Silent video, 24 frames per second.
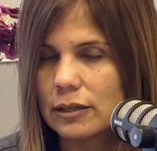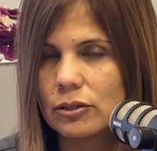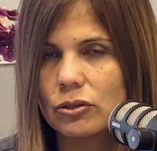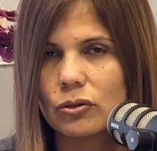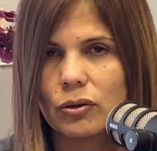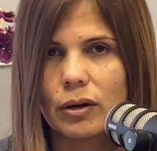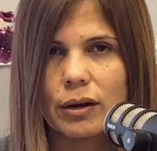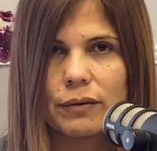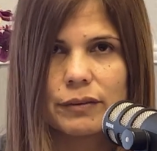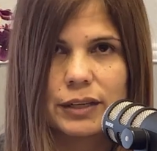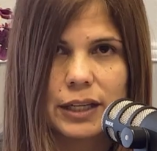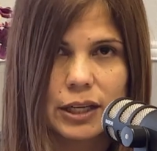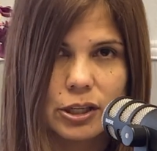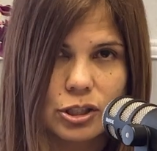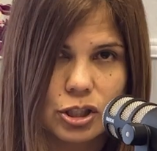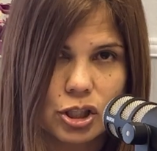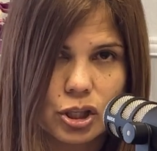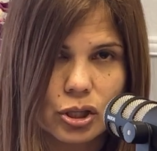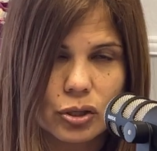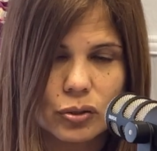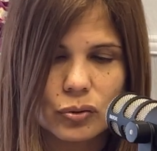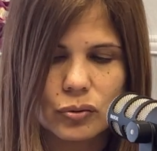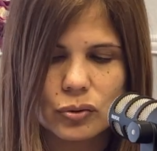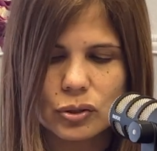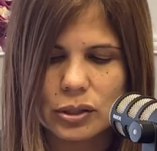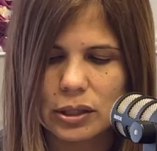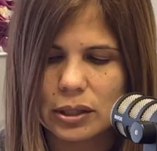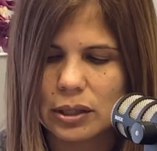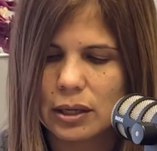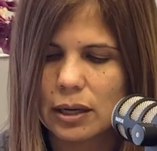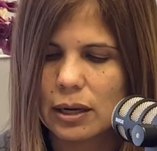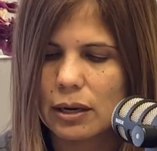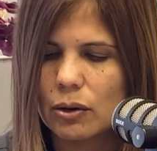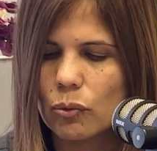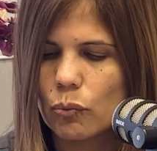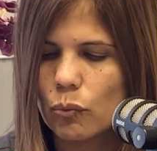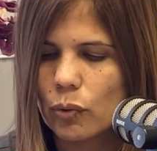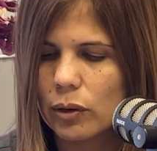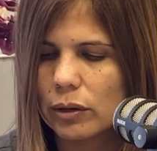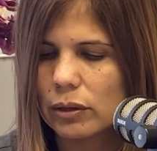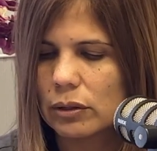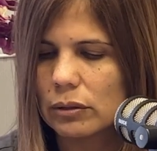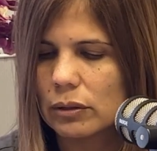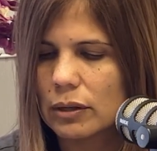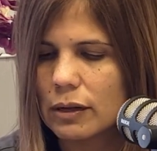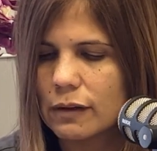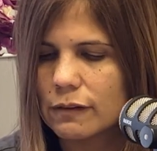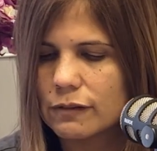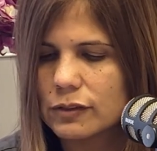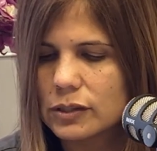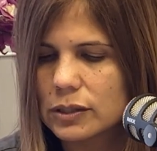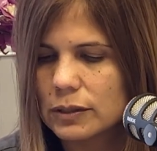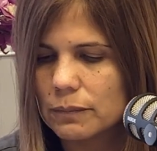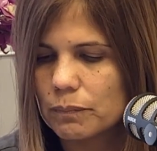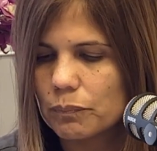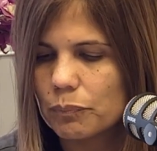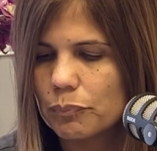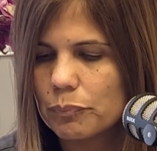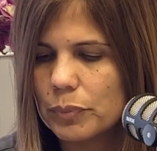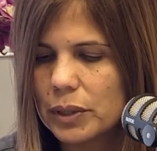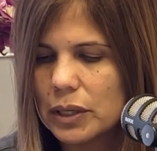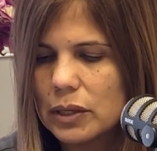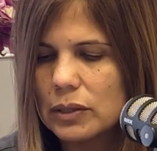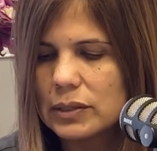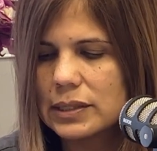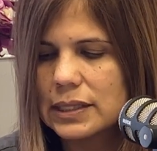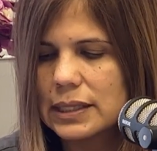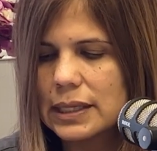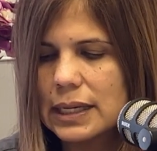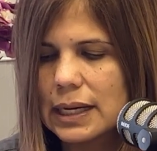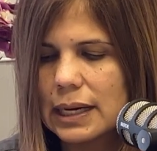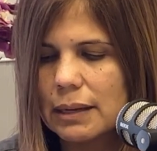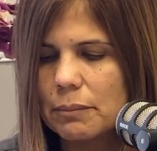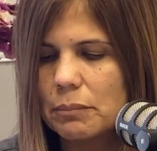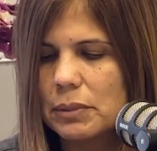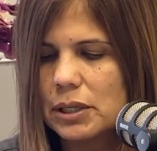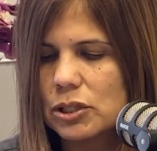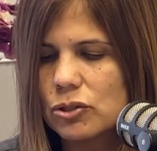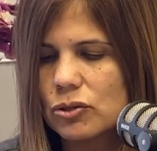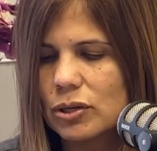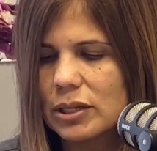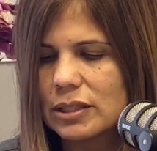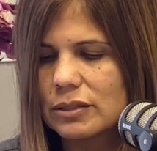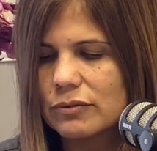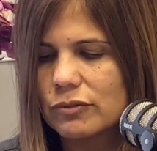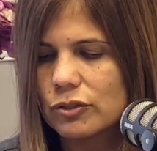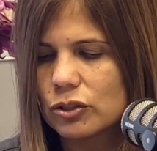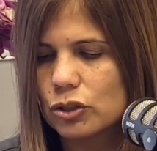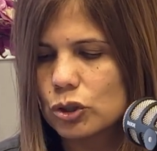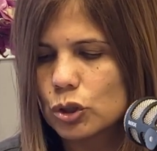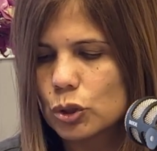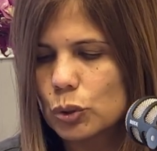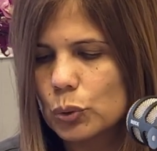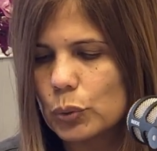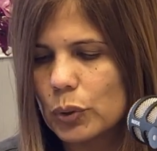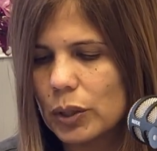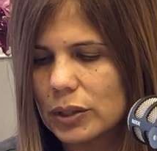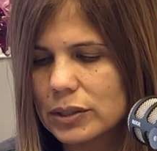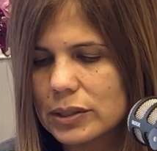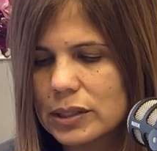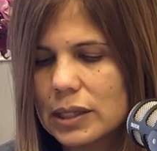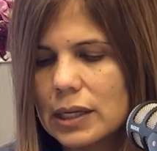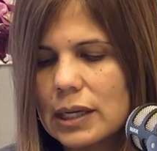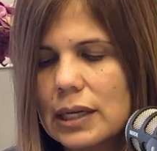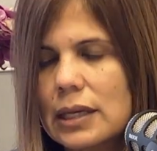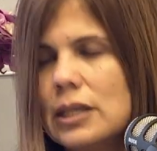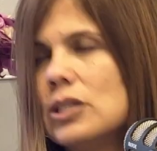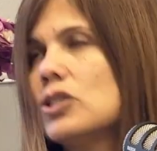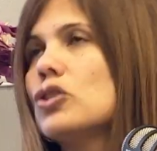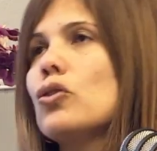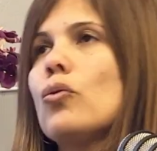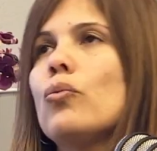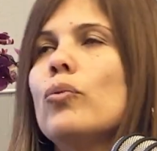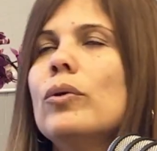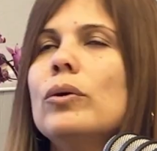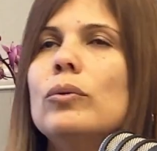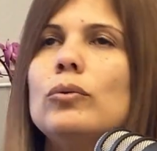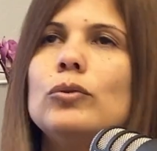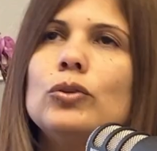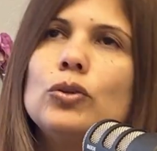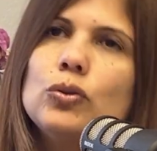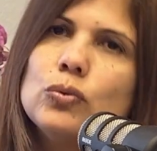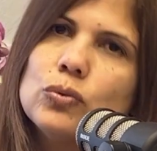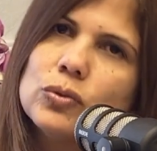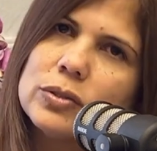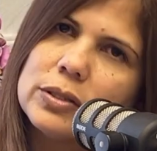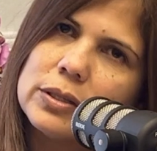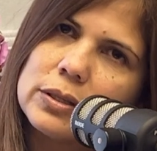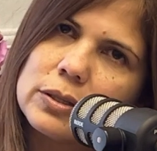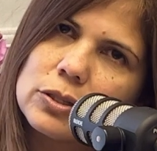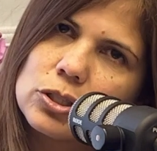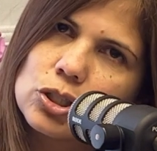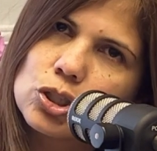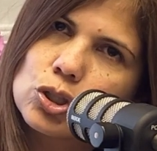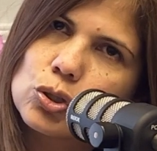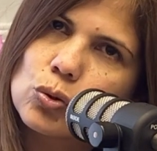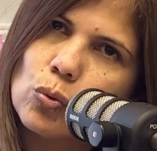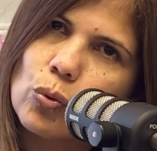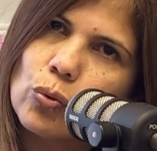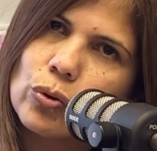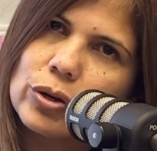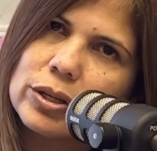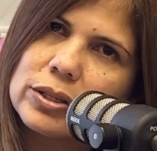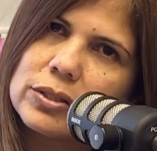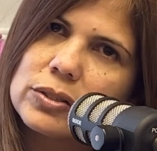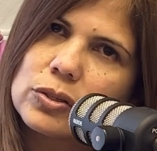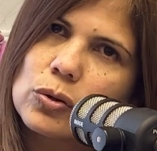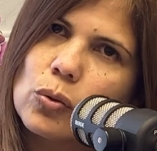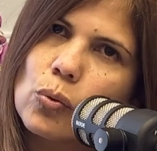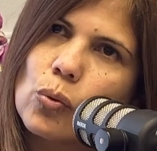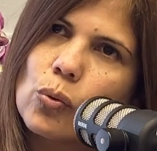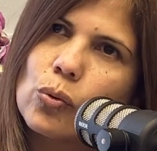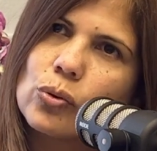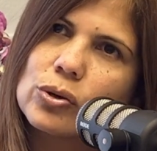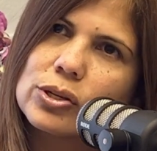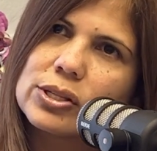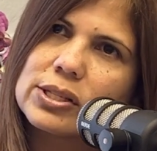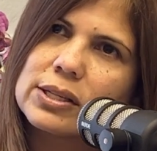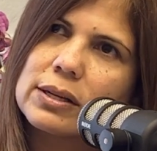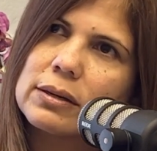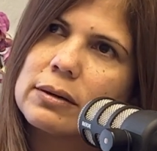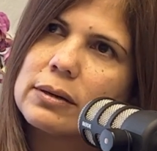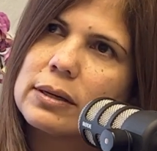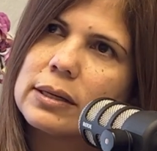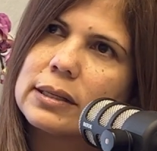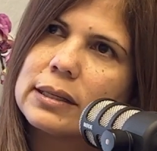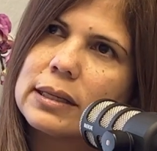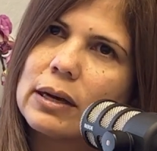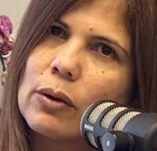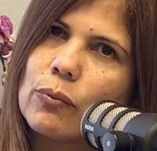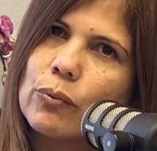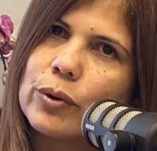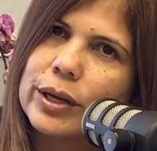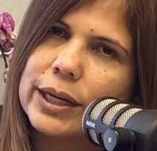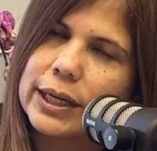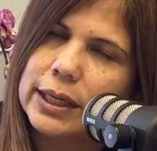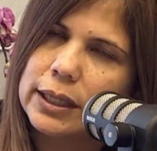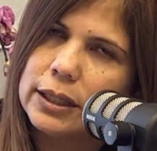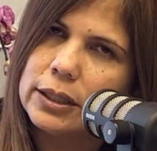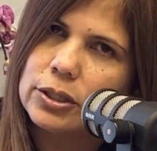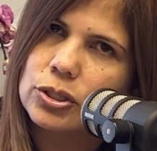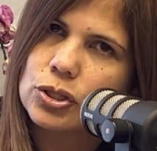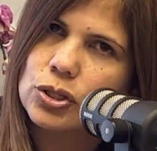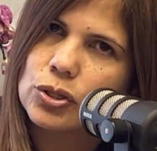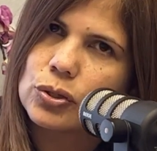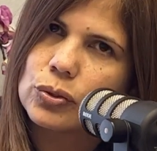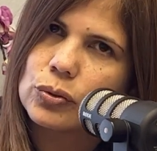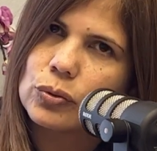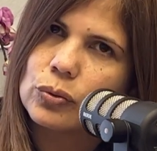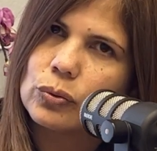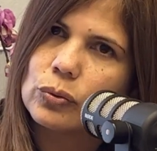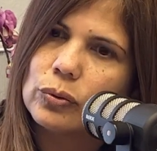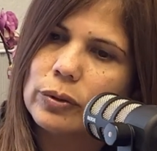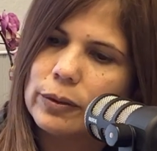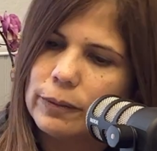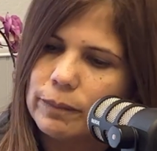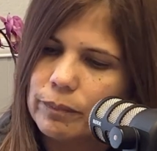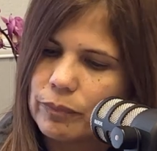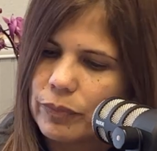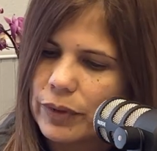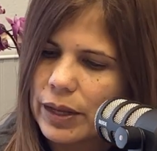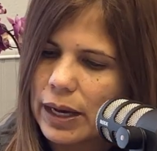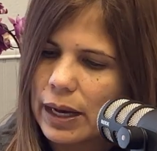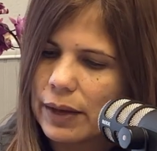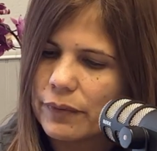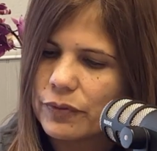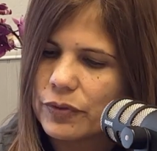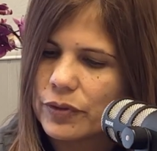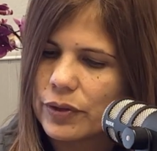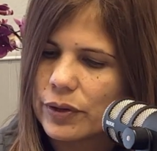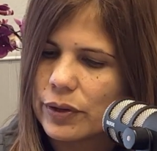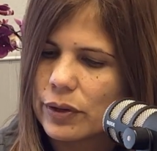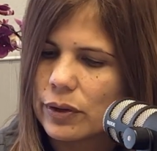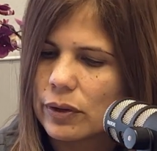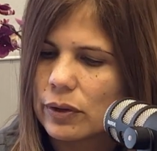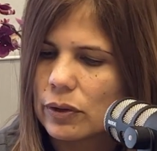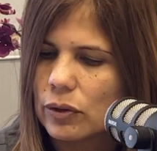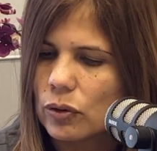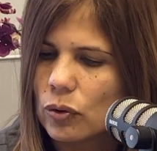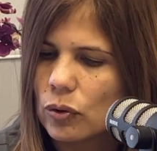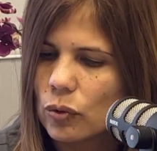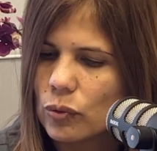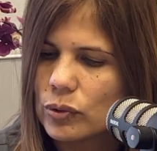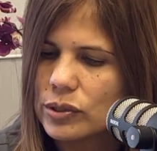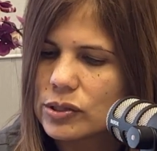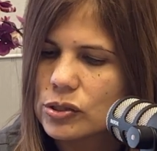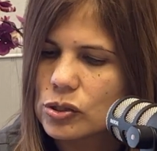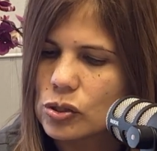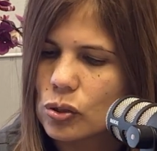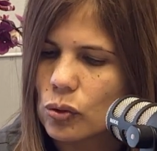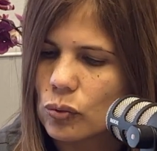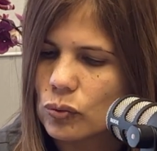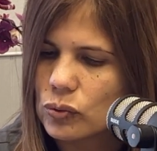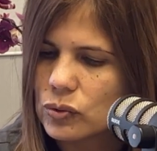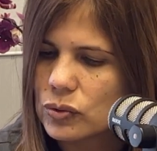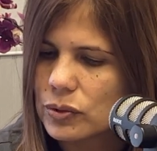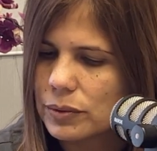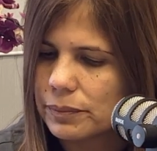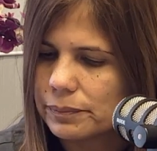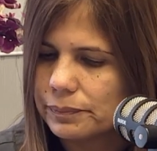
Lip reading: don't have any excuse and they wear gloves because it can be transferred to us. So we'll use this shortest course that we need to at the lowest dose.